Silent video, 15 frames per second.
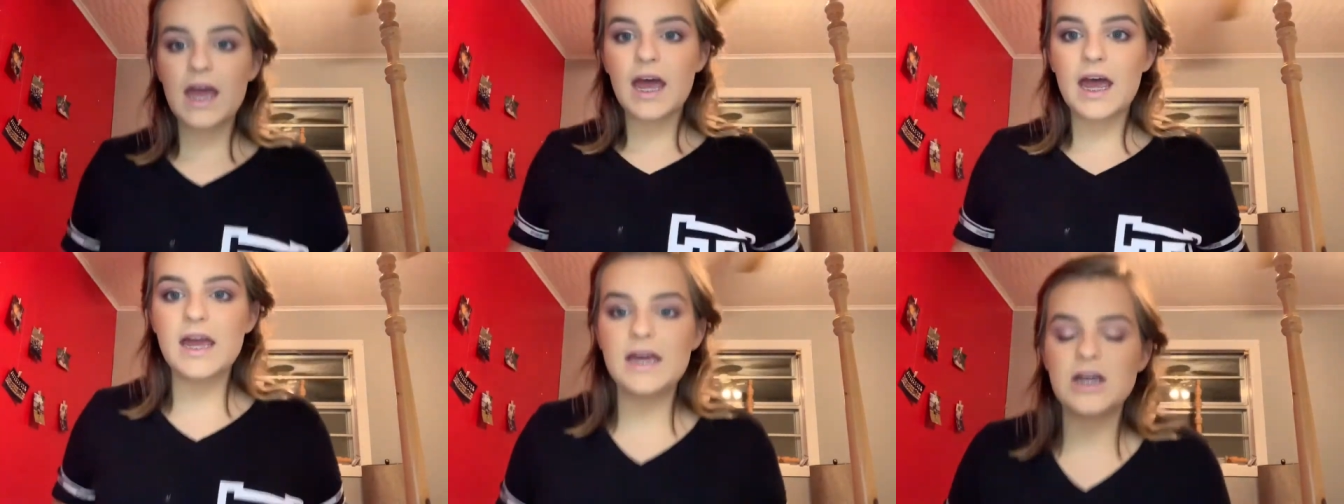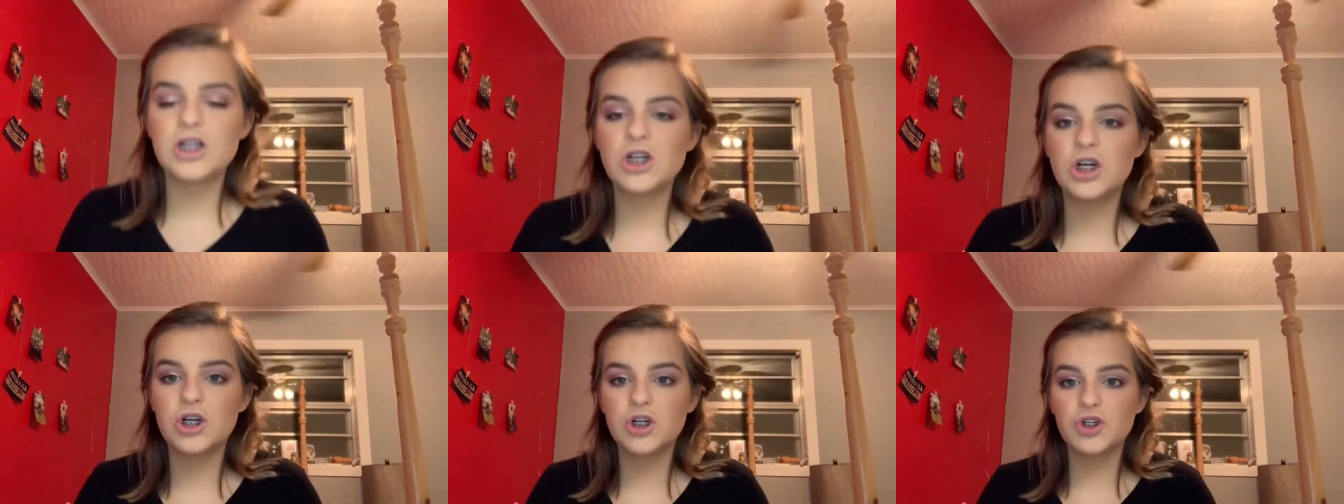
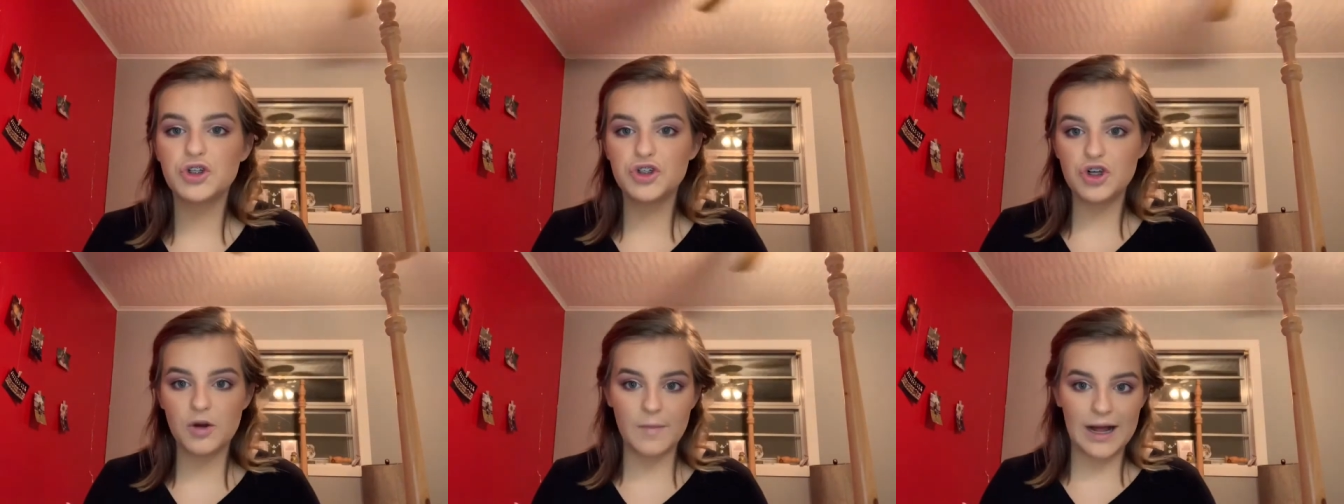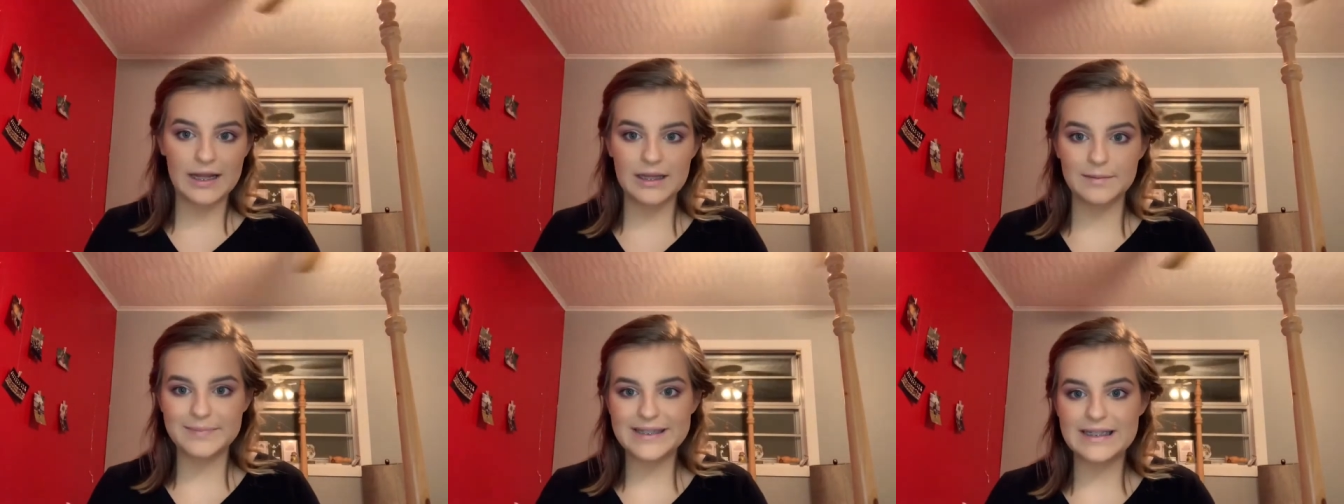and do my
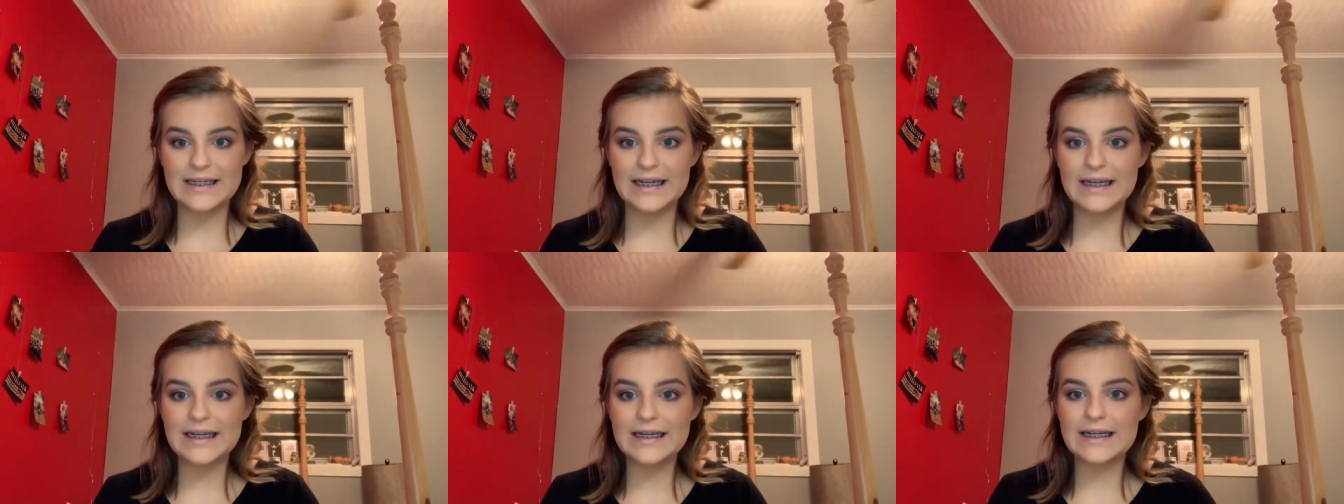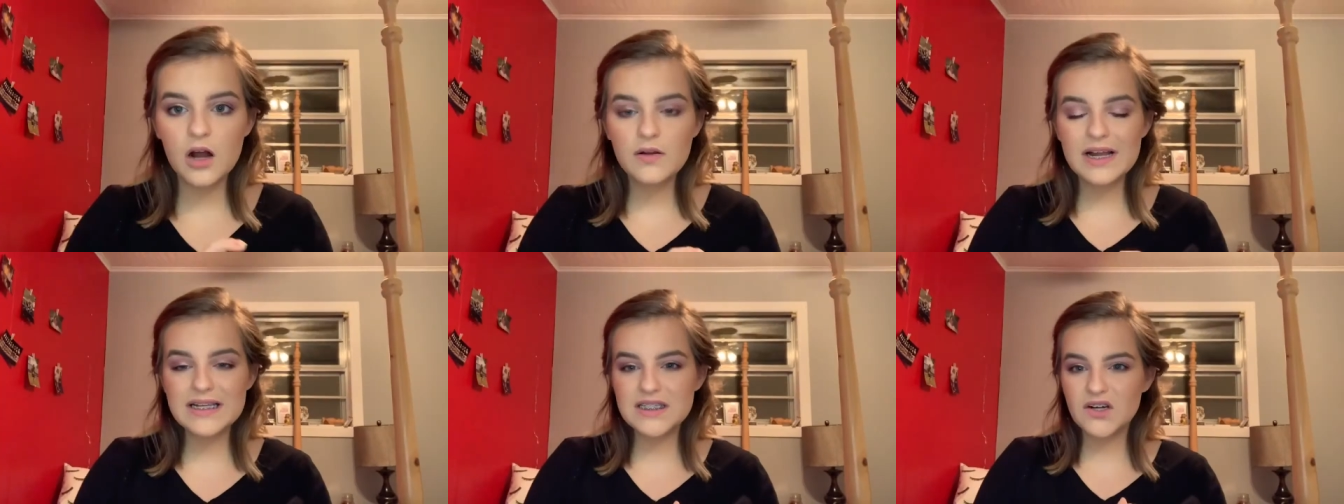lipstick.
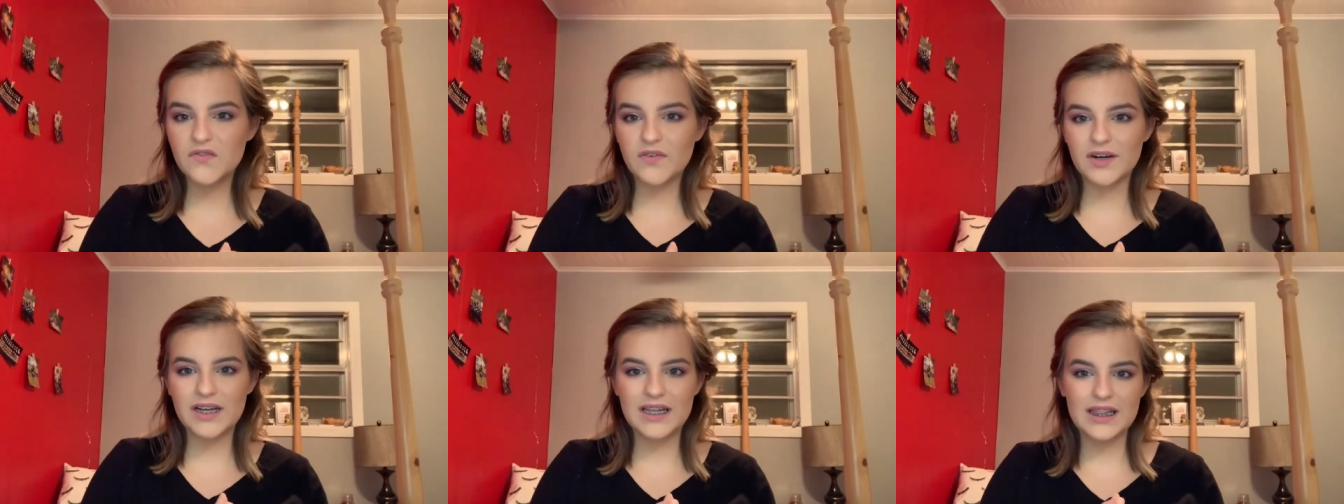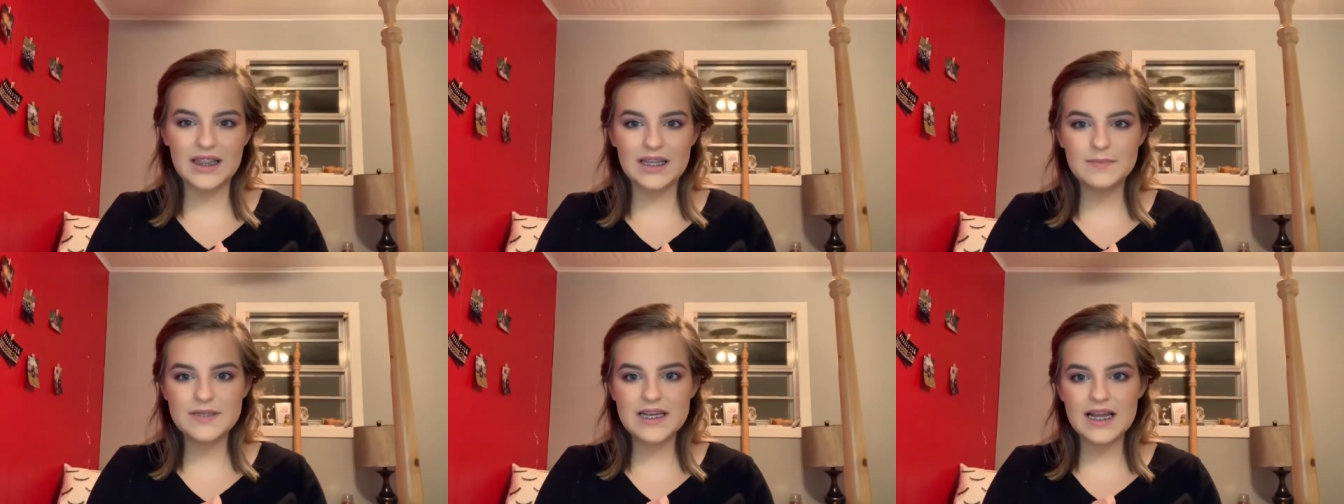Okay, so for
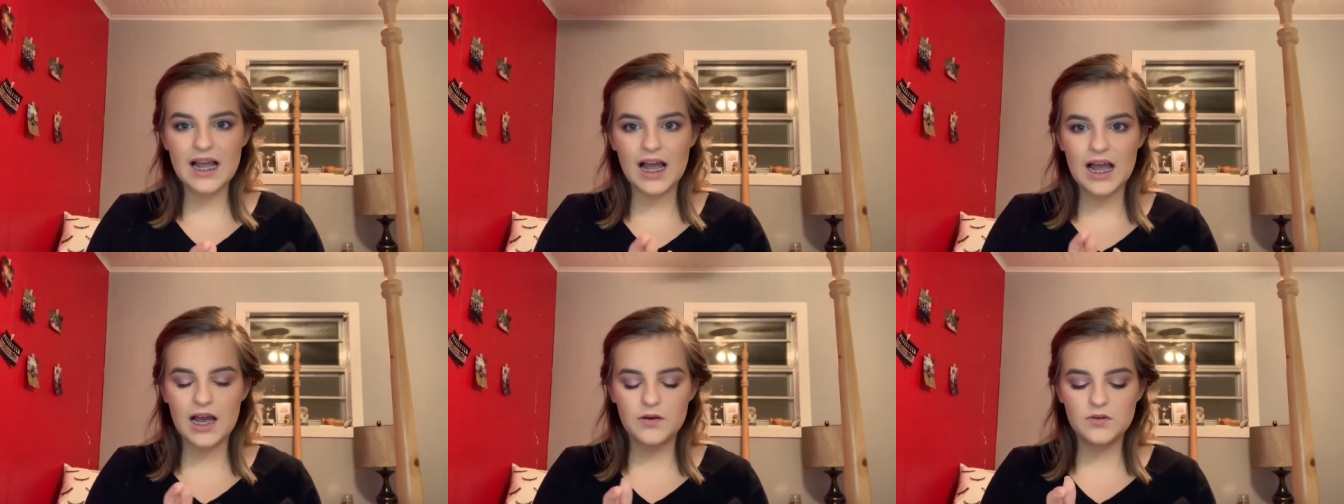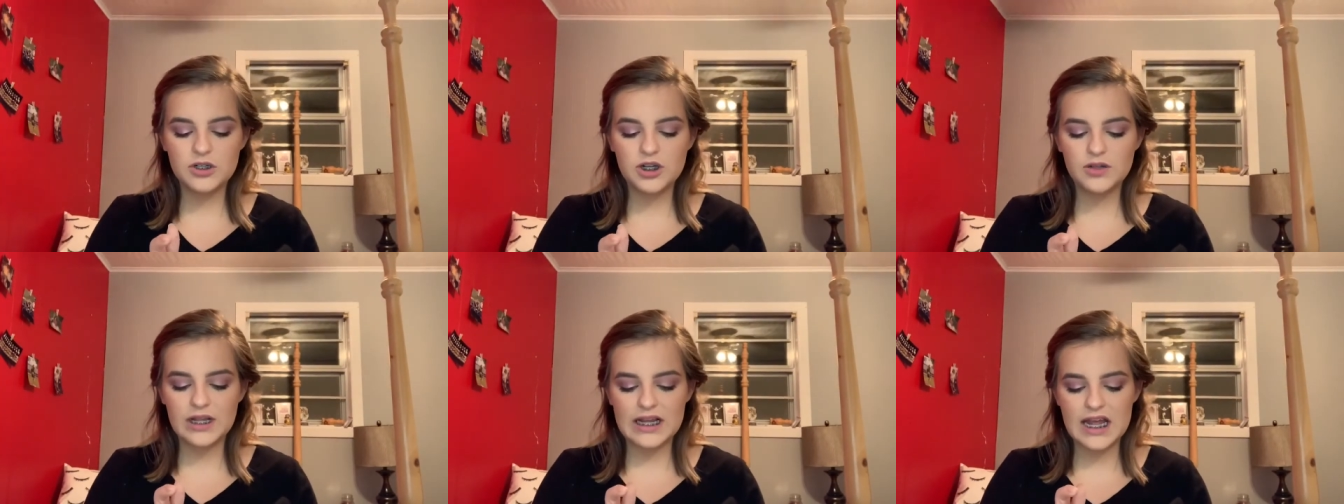lipstick, I kind
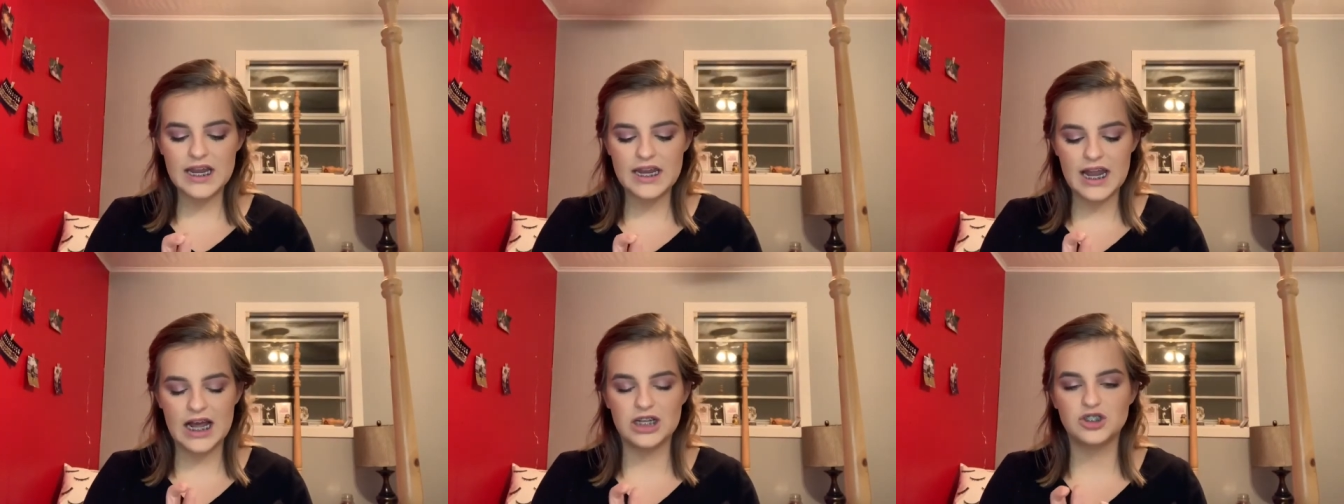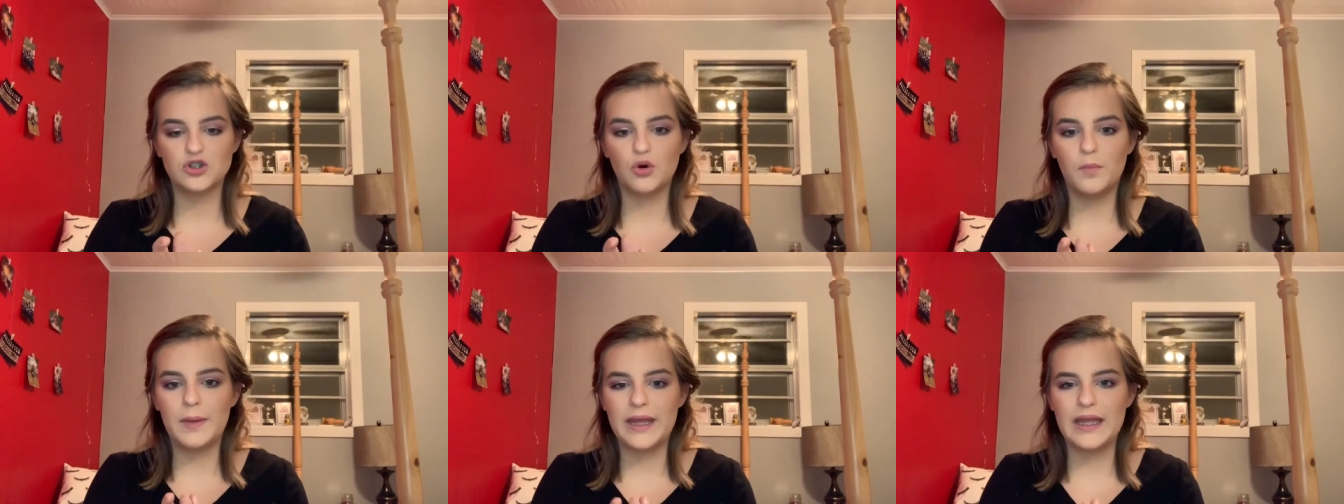of do like a
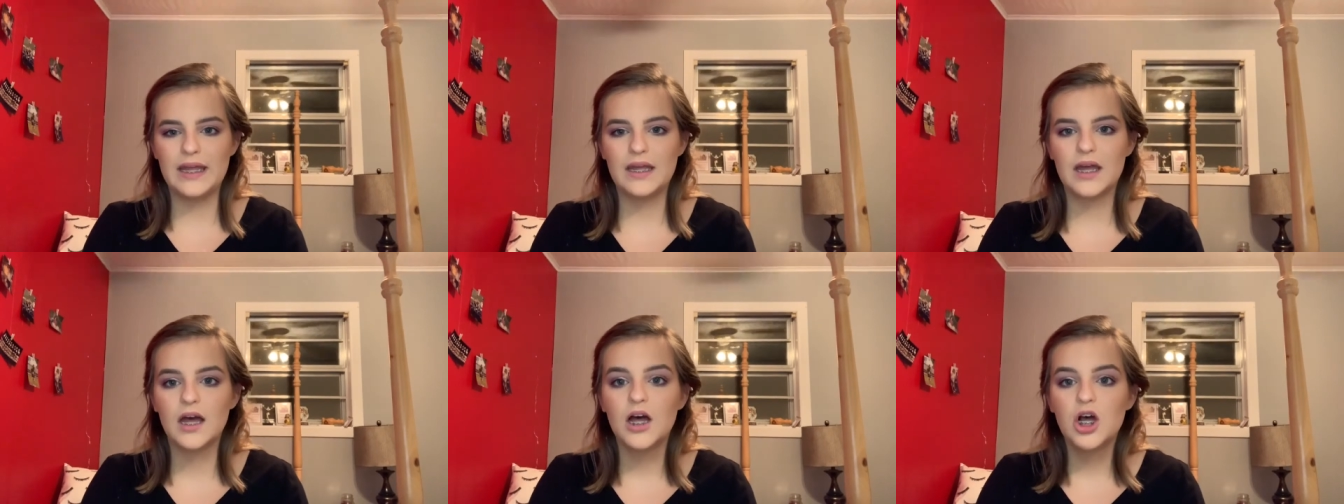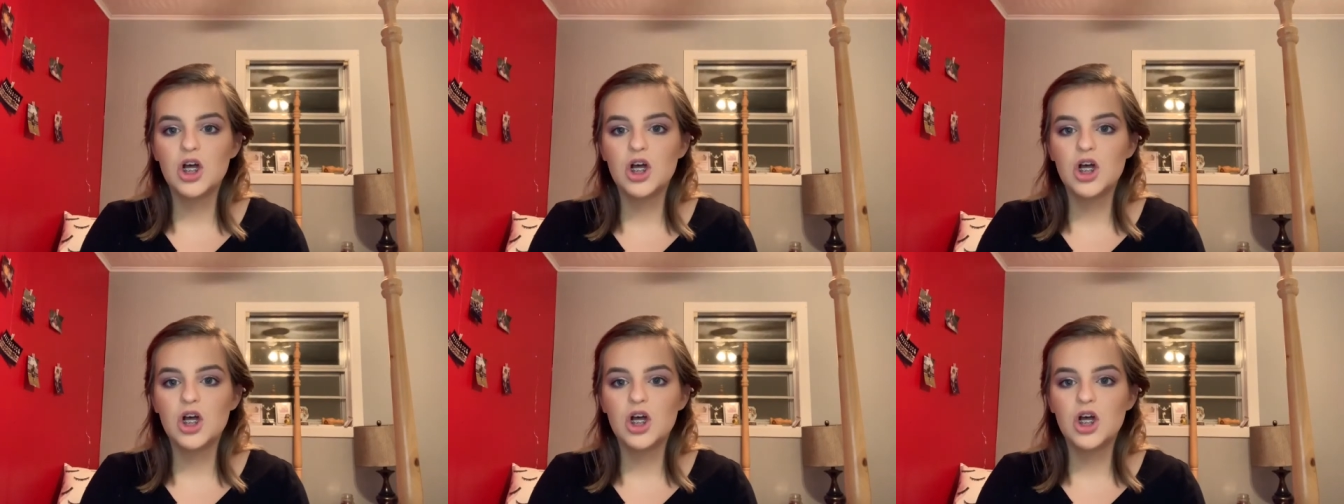natural pink.